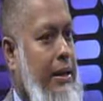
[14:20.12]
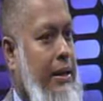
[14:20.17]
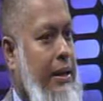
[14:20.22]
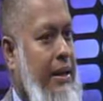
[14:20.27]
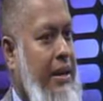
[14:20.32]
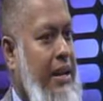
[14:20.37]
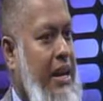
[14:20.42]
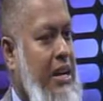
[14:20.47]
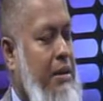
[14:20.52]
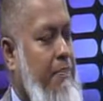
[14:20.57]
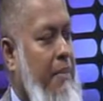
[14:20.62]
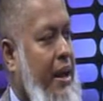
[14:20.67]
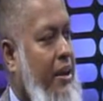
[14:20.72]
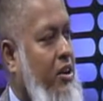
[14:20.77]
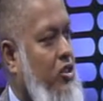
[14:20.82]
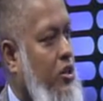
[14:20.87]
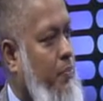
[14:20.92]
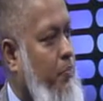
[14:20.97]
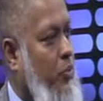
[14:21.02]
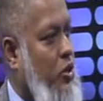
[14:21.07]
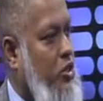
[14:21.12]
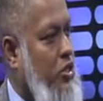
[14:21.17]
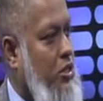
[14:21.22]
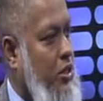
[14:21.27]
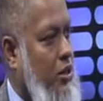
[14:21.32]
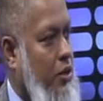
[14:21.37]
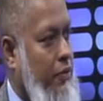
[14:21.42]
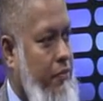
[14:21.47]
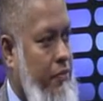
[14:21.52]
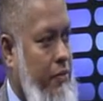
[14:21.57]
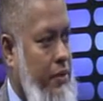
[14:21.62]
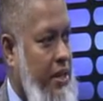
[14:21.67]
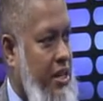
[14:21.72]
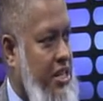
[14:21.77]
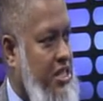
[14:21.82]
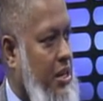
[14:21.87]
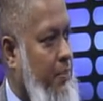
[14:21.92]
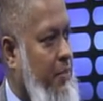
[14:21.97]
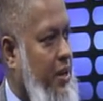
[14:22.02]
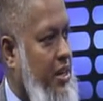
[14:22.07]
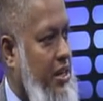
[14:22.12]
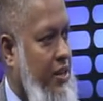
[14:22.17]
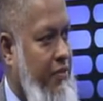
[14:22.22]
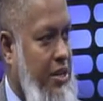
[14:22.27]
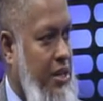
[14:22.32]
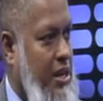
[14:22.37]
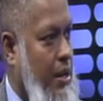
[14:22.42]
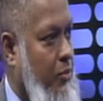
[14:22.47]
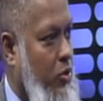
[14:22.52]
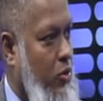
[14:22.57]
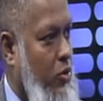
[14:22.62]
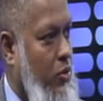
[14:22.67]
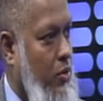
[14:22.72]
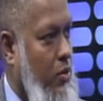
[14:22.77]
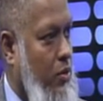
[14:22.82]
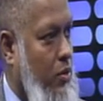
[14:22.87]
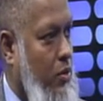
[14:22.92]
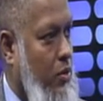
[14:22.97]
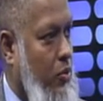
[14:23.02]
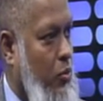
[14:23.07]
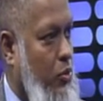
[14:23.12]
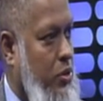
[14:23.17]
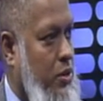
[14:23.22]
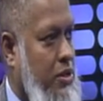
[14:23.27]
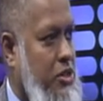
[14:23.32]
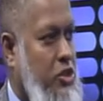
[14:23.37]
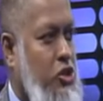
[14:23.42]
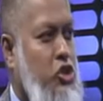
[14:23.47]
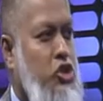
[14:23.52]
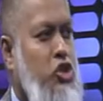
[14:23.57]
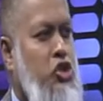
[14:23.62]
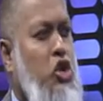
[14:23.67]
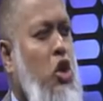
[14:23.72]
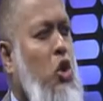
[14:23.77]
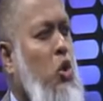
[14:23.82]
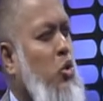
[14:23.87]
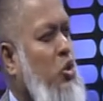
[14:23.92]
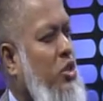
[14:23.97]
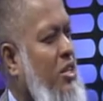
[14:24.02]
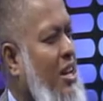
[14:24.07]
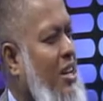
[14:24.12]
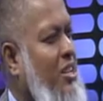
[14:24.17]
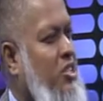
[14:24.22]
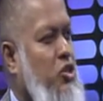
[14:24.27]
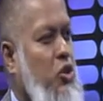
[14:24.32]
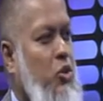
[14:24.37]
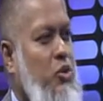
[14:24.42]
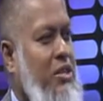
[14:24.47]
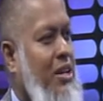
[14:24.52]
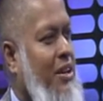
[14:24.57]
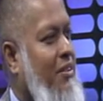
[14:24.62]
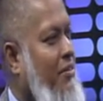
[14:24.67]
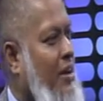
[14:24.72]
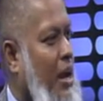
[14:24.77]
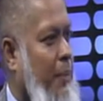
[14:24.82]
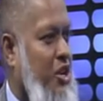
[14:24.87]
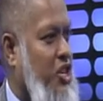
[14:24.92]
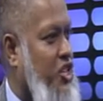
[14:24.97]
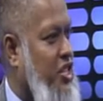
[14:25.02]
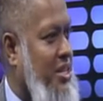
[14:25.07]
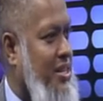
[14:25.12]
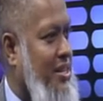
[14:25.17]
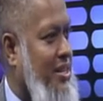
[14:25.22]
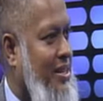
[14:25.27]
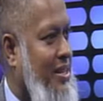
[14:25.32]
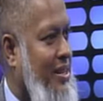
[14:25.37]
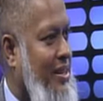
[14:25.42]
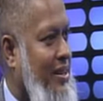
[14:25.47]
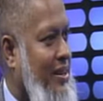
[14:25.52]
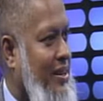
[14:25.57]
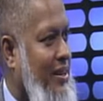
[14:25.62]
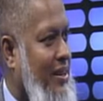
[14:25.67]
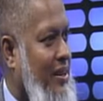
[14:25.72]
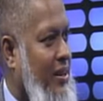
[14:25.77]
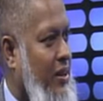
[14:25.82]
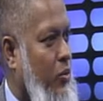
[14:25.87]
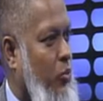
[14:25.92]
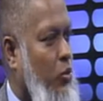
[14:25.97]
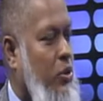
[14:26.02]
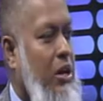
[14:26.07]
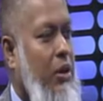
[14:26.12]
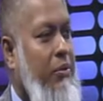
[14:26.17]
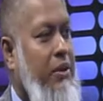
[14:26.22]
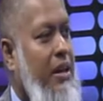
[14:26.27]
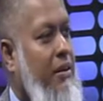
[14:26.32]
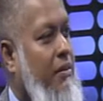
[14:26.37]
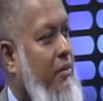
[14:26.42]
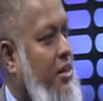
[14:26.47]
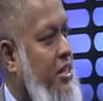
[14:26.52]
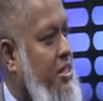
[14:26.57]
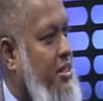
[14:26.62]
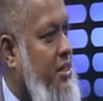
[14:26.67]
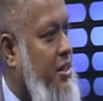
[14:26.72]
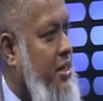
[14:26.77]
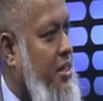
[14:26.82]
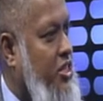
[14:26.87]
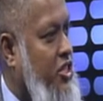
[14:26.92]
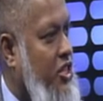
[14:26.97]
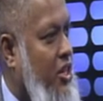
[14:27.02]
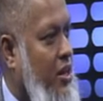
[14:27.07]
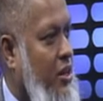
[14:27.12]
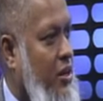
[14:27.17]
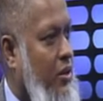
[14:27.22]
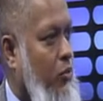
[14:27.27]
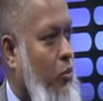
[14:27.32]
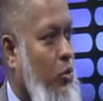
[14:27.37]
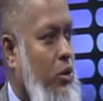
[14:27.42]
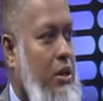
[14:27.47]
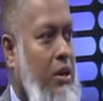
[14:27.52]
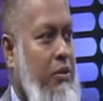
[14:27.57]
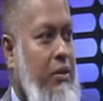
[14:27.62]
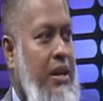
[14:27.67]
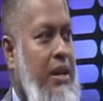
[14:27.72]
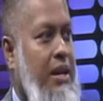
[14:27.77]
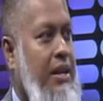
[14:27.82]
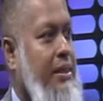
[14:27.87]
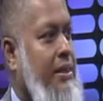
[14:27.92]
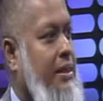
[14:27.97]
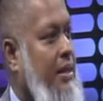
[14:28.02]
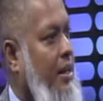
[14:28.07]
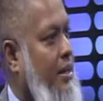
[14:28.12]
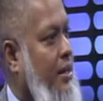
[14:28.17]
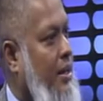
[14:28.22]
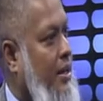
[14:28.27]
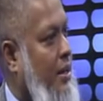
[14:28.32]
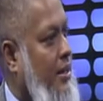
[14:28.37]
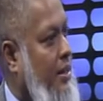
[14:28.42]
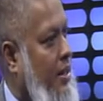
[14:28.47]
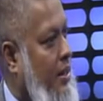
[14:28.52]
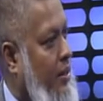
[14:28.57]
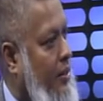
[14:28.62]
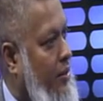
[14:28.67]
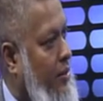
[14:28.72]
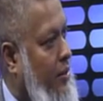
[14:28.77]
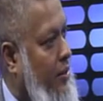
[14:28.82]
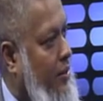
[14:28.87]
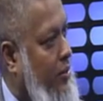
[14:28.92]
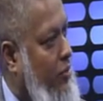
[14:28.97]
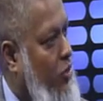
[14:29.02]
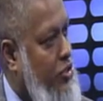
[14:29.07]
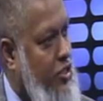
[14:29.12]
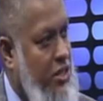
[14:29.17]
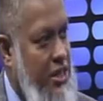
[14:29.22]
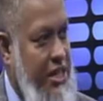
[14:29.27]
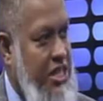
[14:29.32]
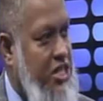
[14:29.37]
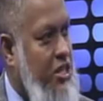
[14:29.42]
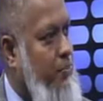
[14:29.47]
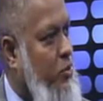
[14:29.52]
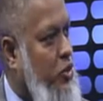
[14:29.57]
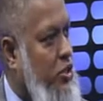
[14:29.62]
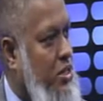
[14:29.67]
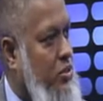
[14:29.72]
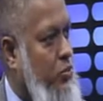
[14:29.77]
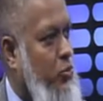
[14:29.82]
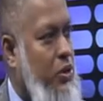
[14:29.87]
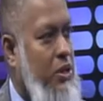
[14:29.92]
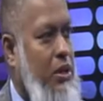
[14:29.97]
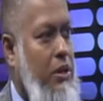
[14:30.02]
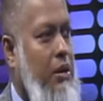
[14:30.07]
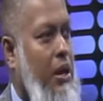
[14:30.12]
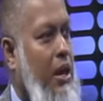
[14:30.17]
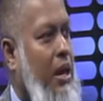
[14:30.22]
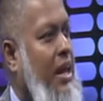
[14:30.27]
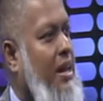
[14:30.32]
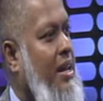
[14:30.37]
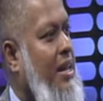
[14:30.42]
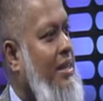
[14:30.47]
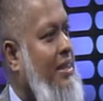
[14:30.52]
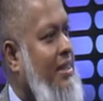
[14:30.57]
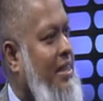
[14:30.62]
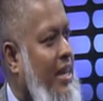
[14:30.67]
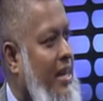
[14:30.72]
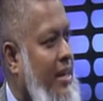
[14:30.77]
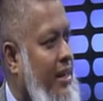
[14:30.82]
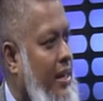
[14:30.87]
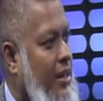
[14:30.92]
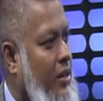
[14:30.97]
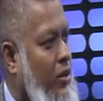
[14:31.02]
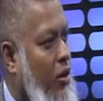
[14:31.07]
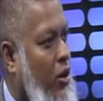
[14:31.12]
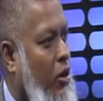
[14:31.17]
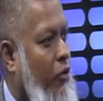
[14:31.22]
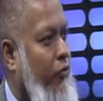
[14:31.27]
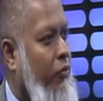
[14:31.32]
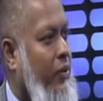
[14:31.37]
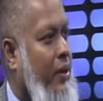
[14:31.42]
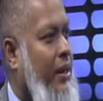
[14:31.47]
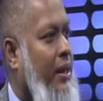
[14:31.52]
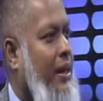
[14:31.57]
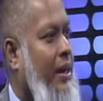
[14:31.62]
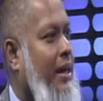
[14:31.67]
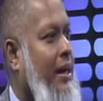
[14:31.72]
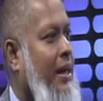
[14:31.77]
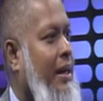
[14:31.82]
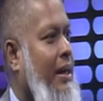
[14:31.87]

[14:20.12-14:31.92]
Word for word: net migration policy of Theresa May and David Cameron, which was totally, totally rubbish without any research, without any uh, consultation process, without any thinking of a